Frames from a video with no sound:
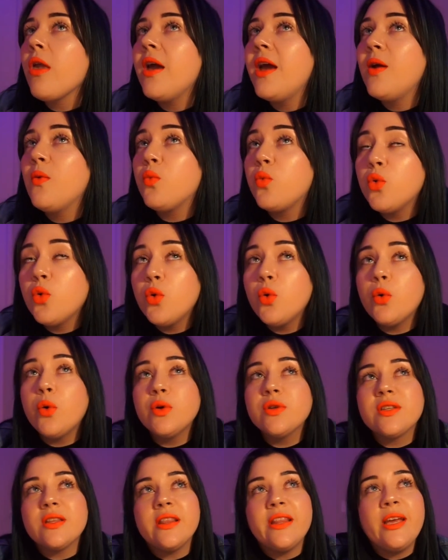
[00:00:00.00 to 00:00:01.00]
It
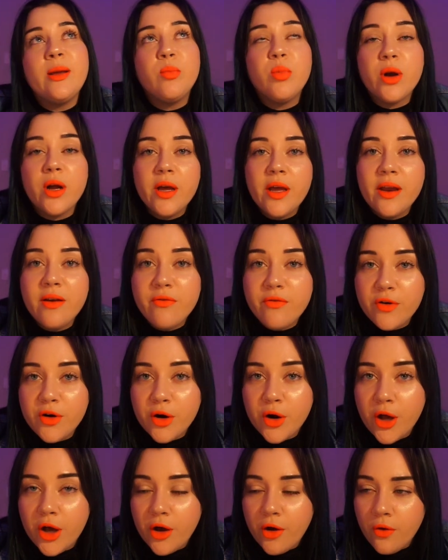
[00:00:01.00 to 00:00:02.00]
rules Libra and
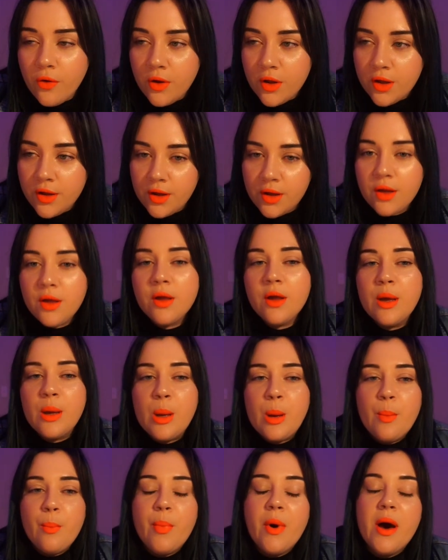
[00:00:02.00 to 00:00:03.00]
Virgo,
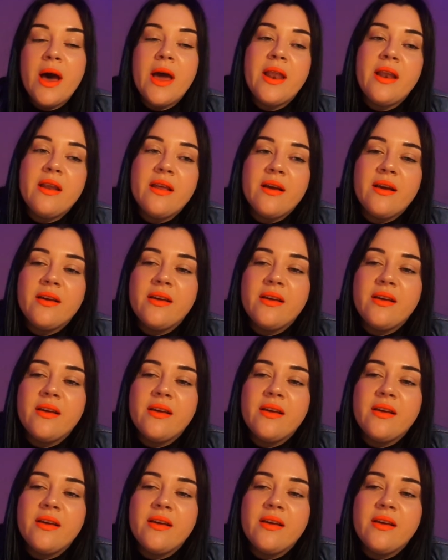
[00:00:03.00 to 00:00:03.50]
but